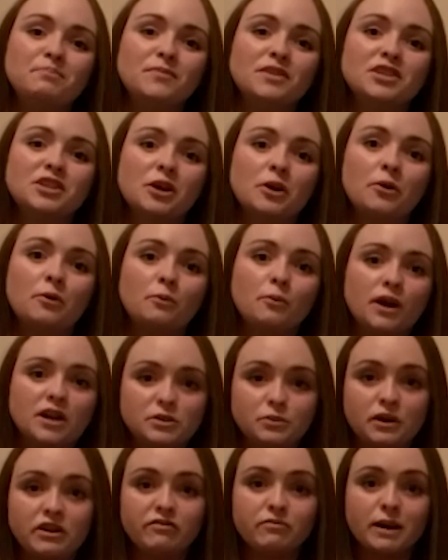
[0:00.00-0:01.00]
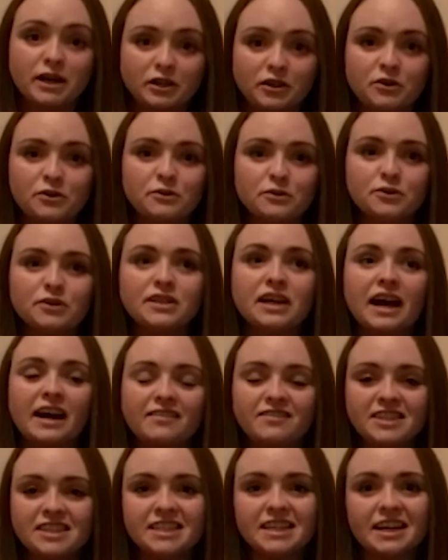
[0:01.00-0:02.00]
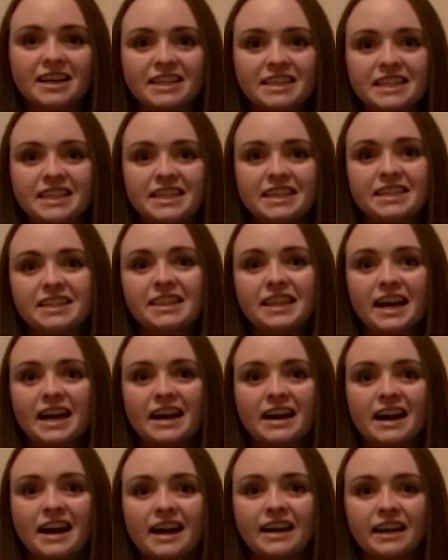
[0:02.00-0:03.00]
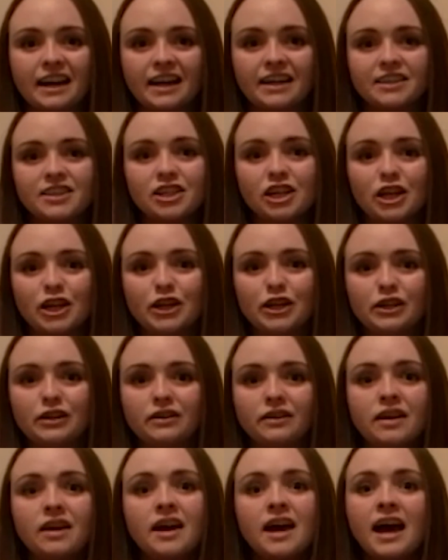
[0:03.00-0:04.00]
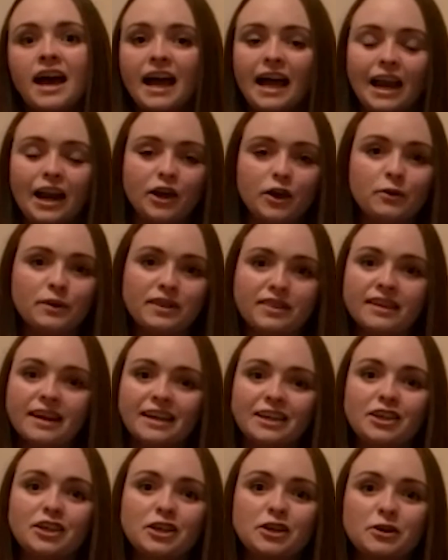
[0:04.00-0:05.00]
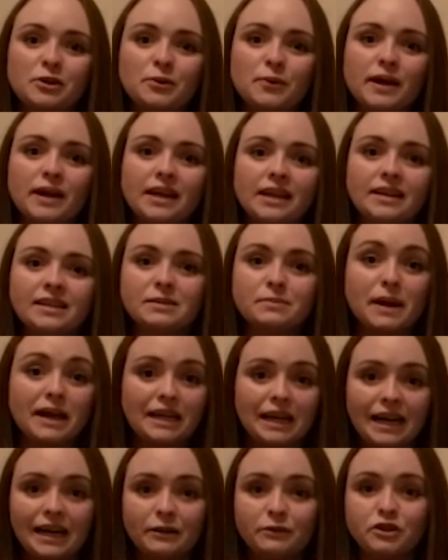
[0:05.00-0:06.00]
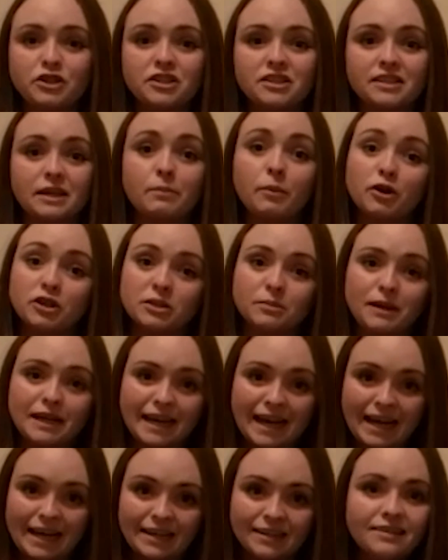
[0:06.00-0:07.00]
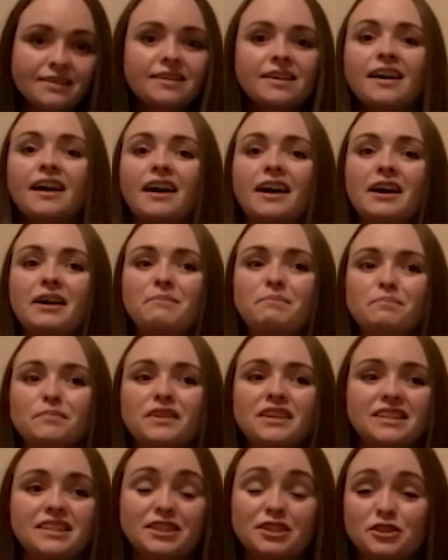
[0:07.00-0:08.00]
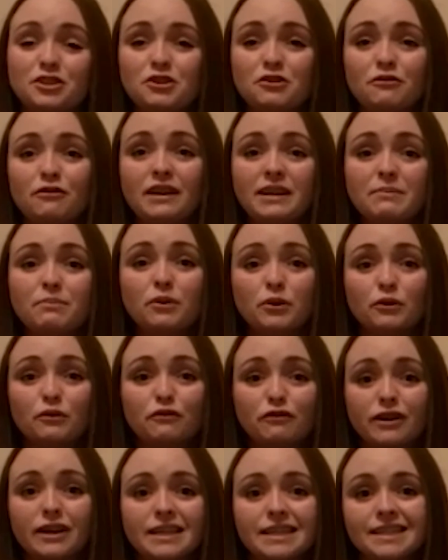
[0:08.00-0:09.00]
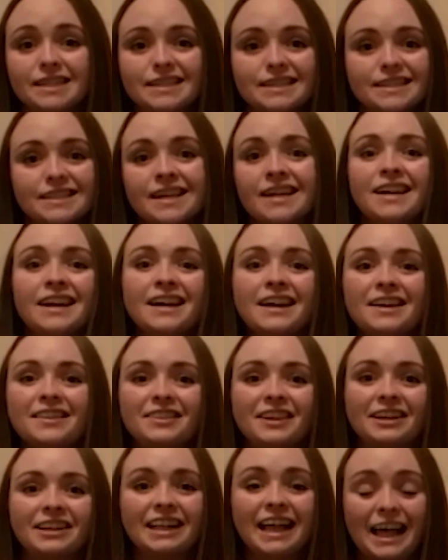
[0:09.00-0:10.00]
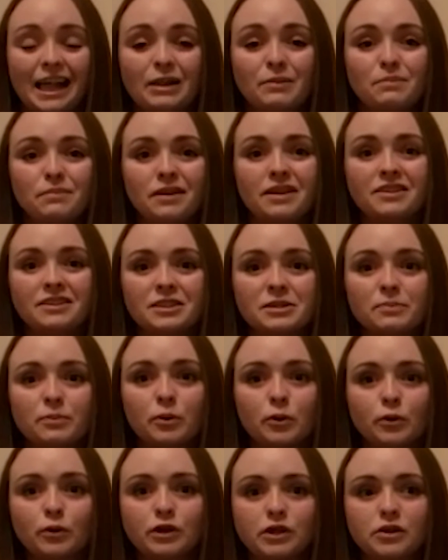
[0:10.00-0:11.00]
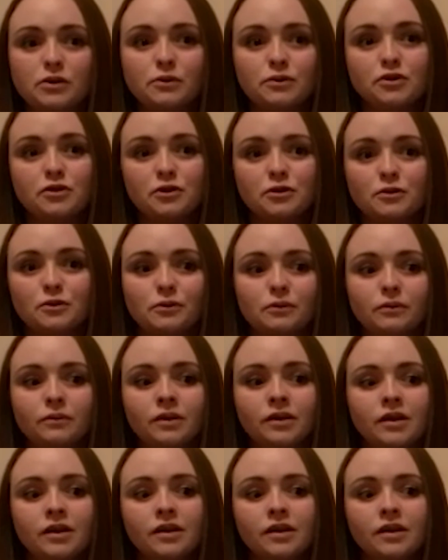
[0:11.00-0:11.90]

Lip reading: So as one of my goals, I've decided that I'd like to learn hello and thank you in as many languages as I possibly can, because these are two really important phrases that'll help and support you to